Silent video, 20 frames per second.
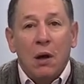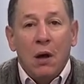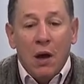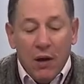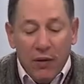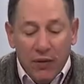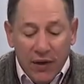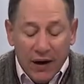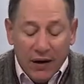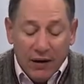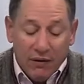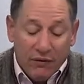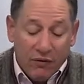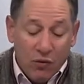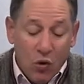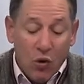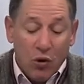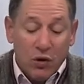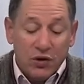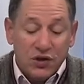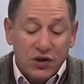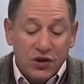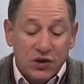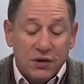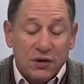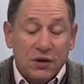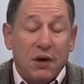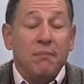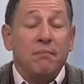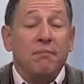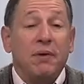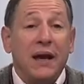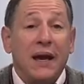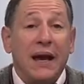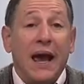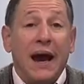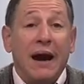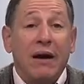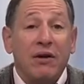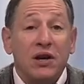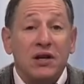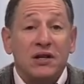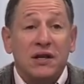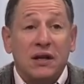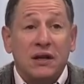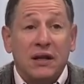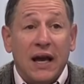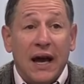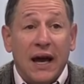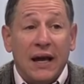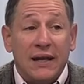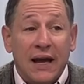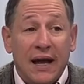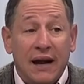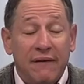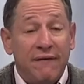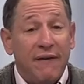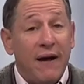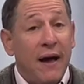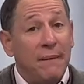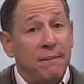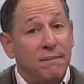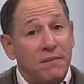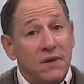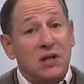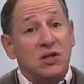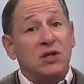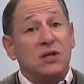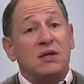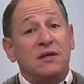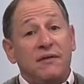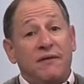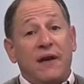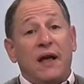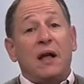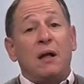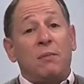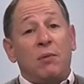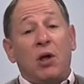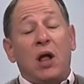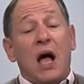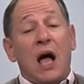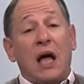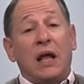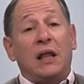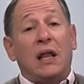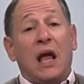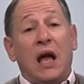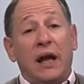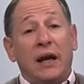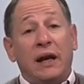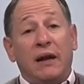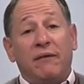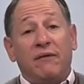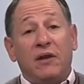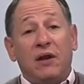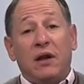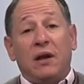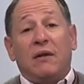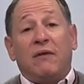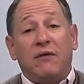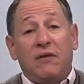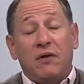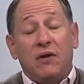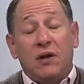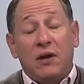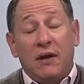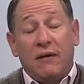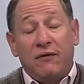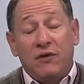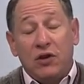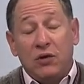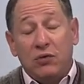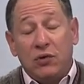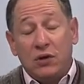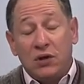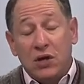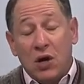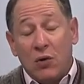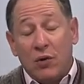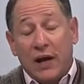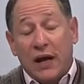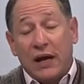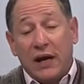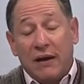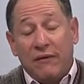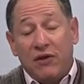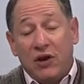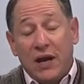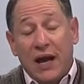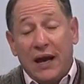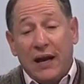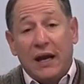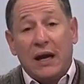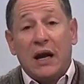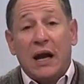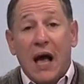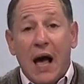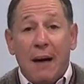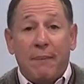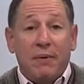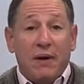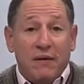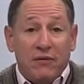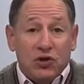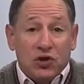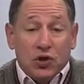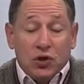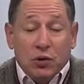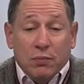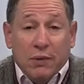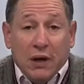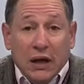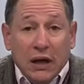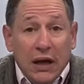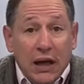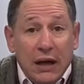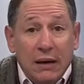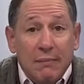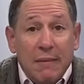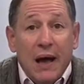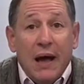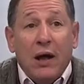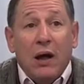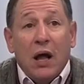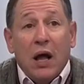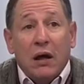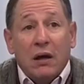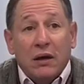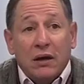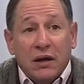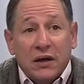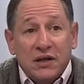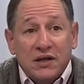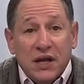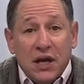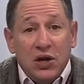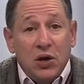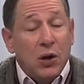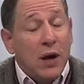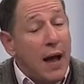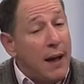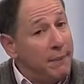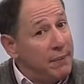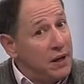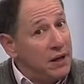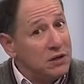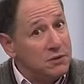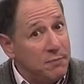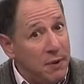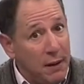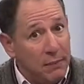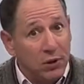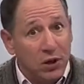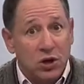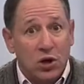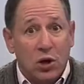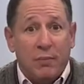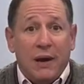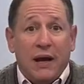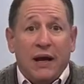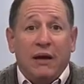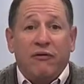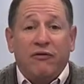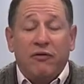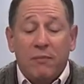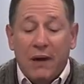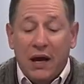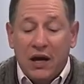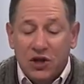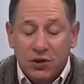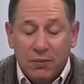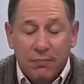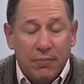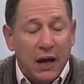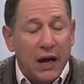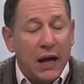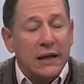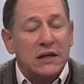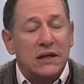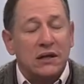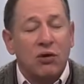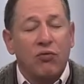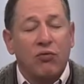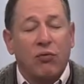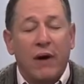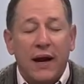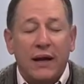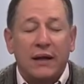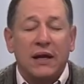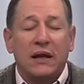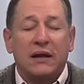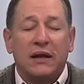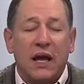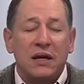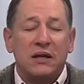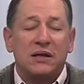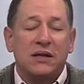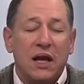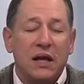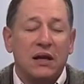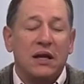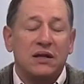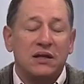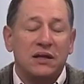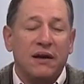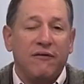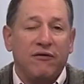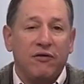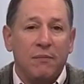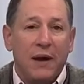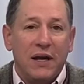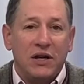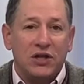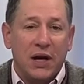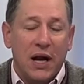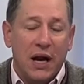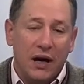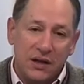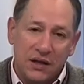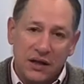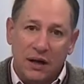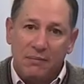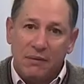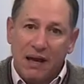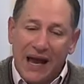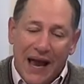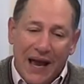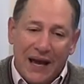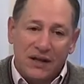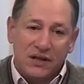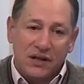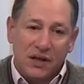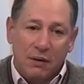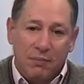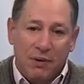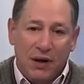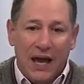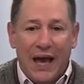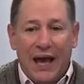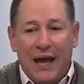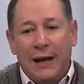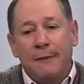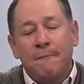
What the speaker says: There are, of course, some big areas that they identified. This is available online. If you can't get a copy of it, shoot me an email. I'll send you a copy. It's public domain information, but it's great that they send this information out. Anytime the AACPA